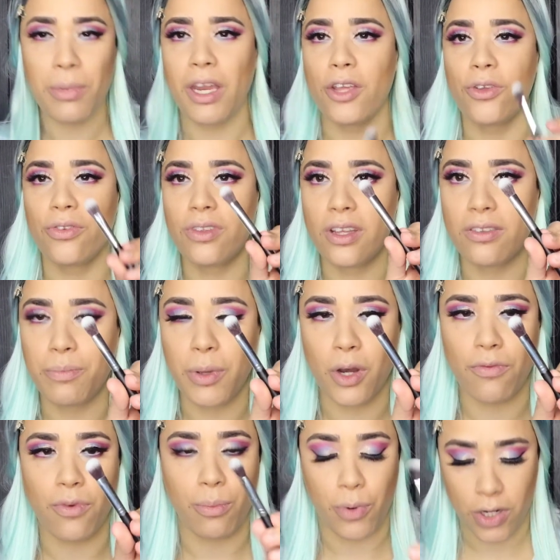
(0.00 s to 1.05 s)
gonna use this
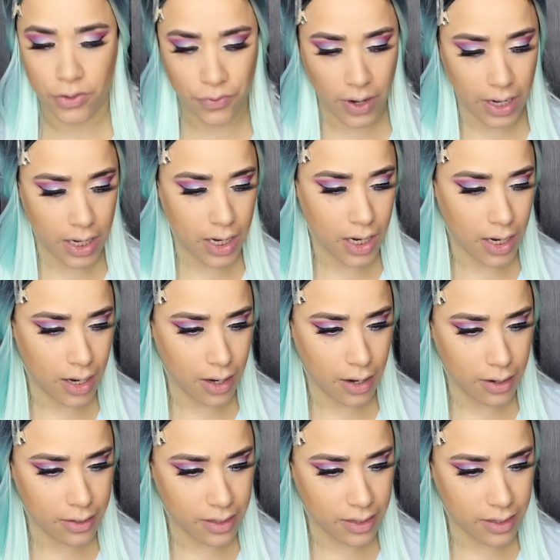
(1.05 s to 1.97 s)
beautiful brush right here.